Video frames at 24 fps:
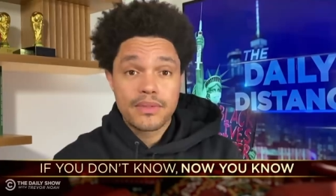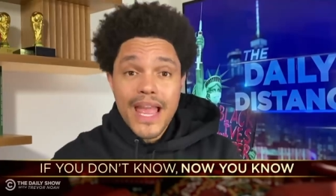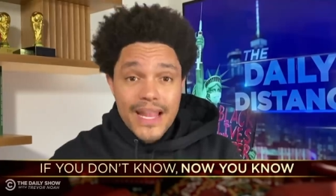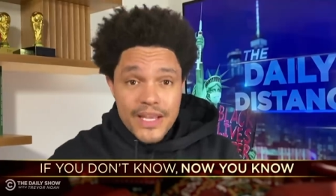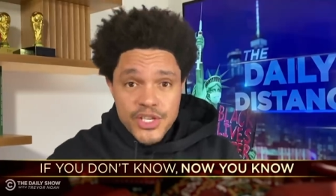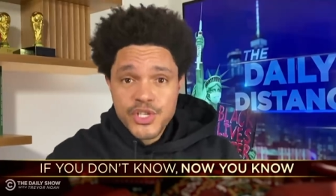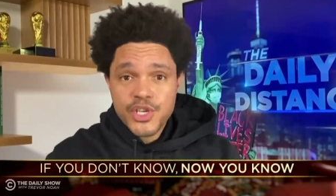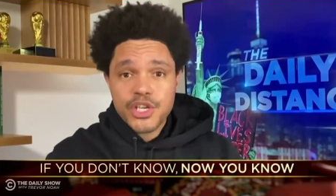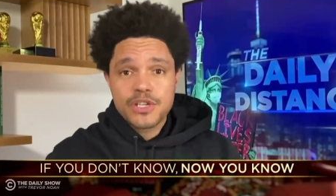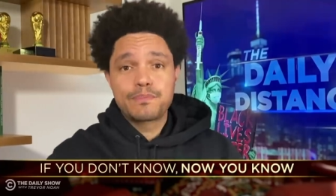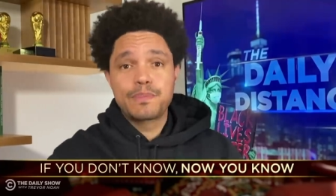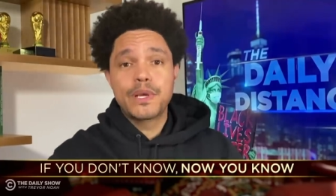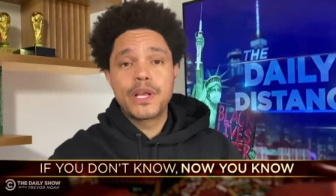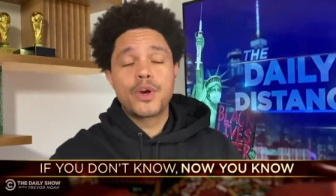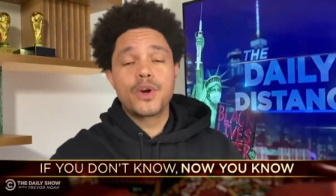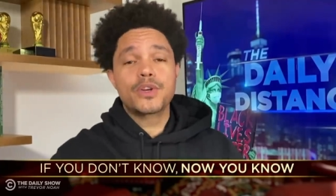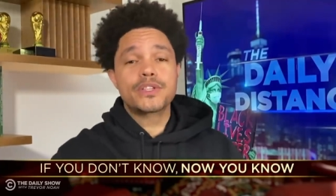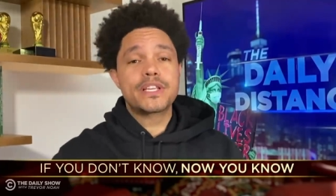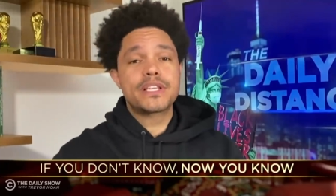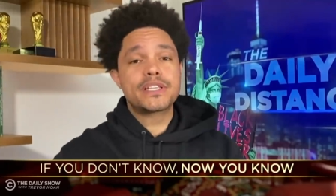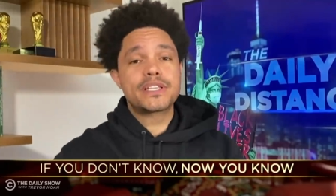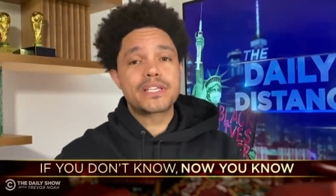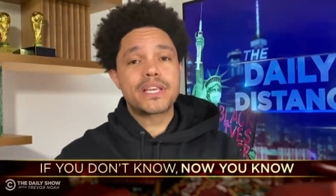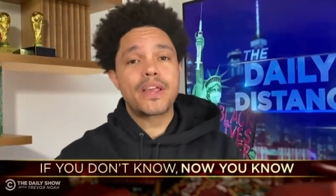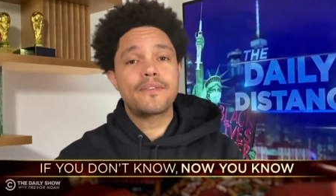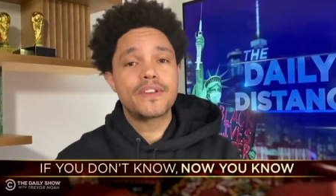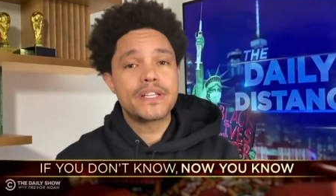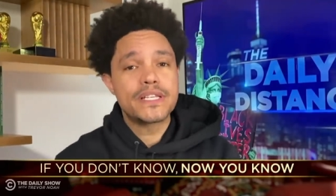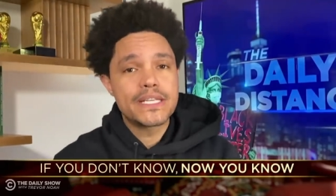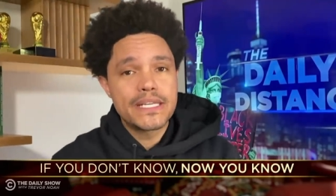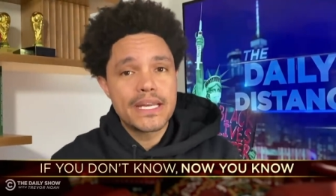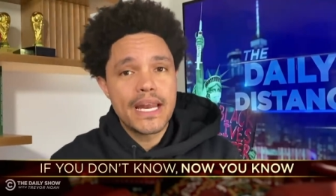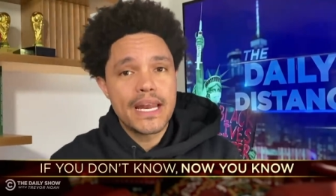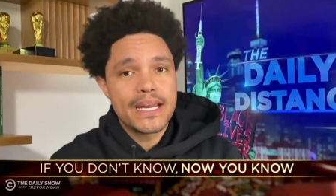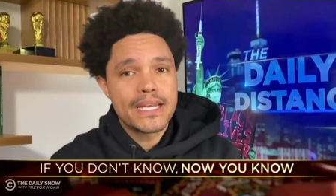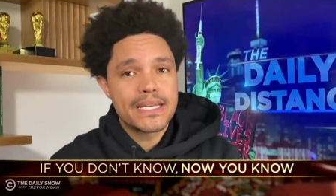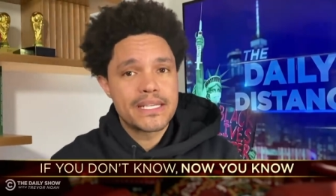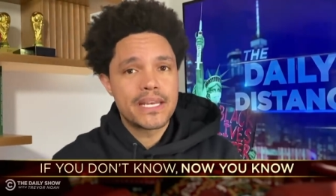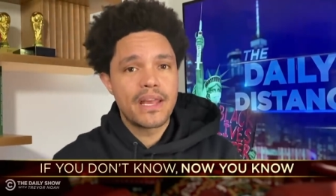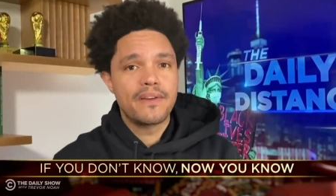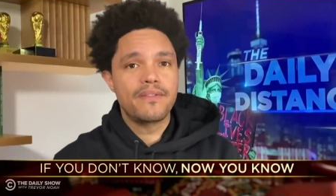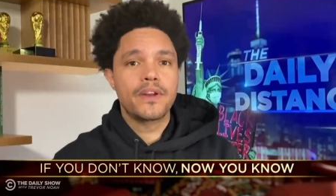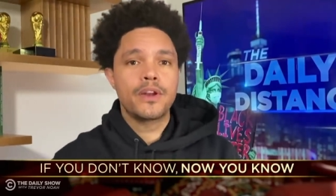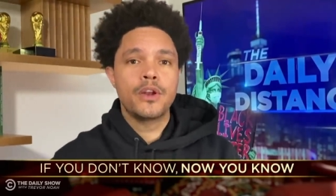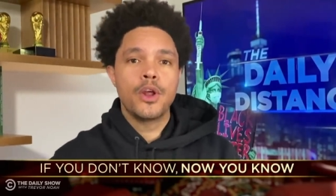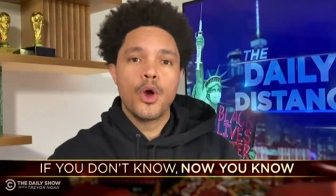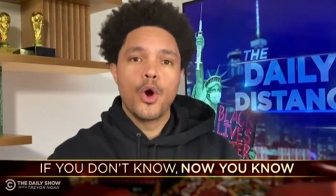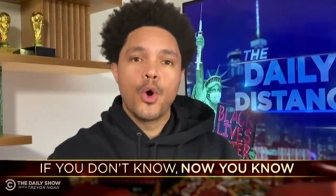that's just because in
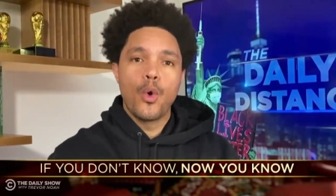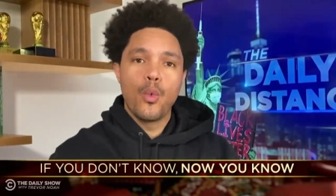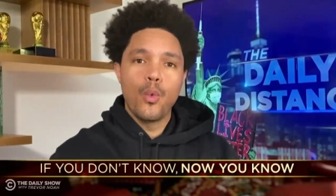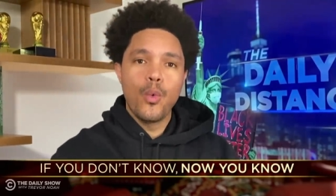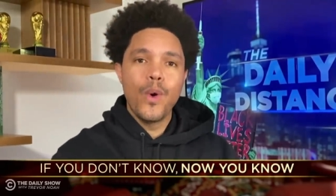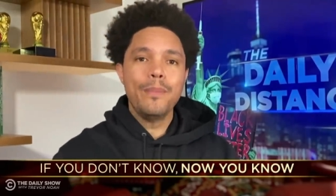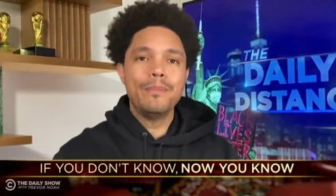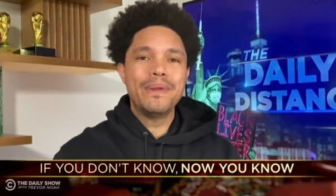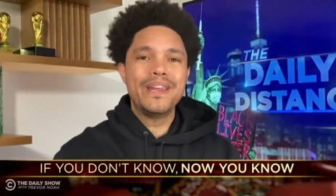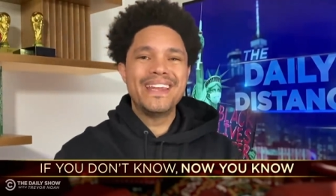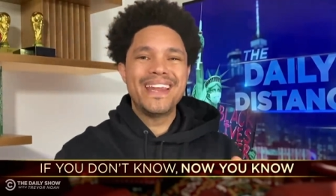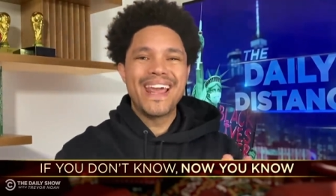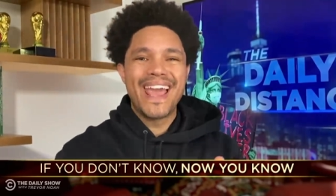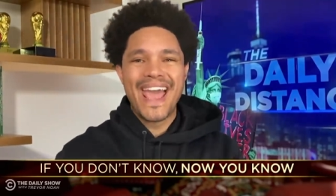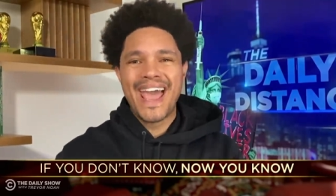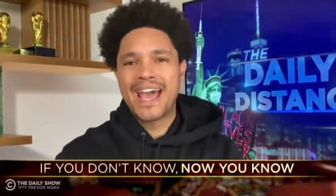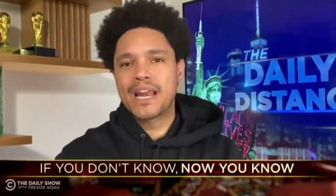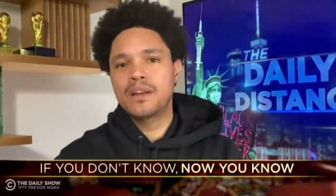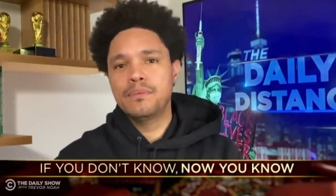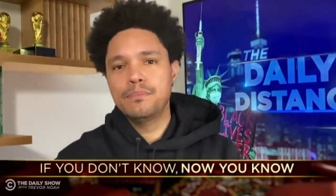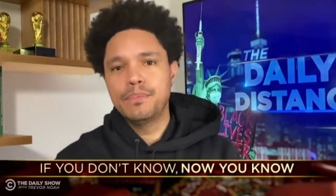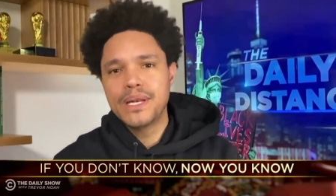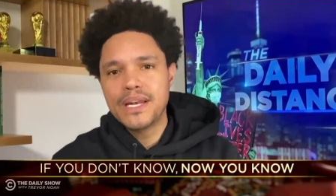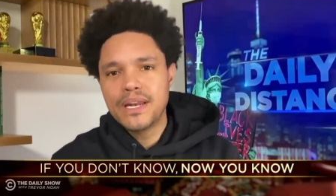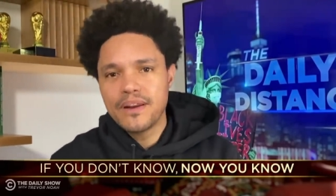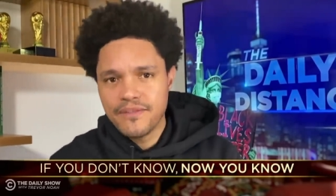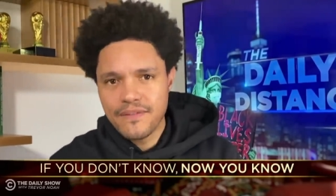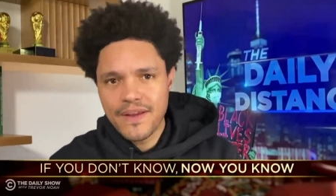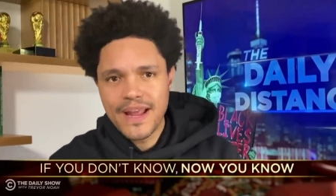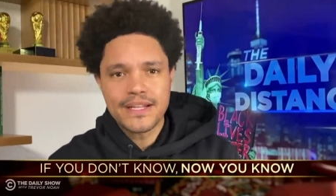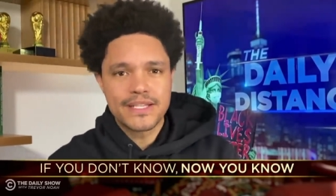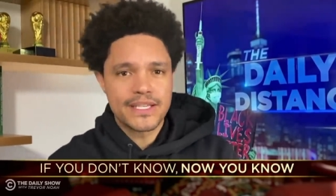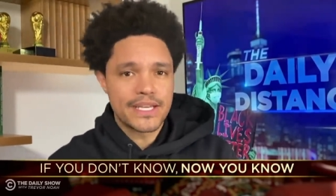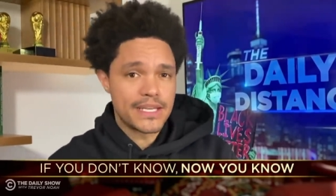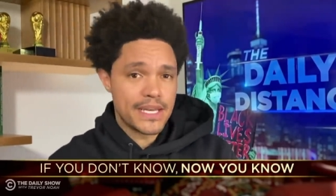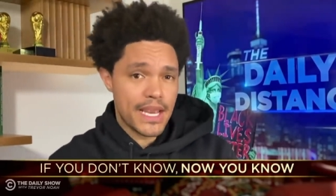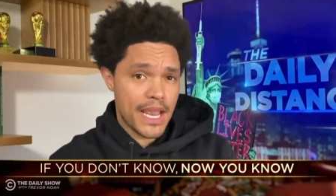1787, women hadn't been invented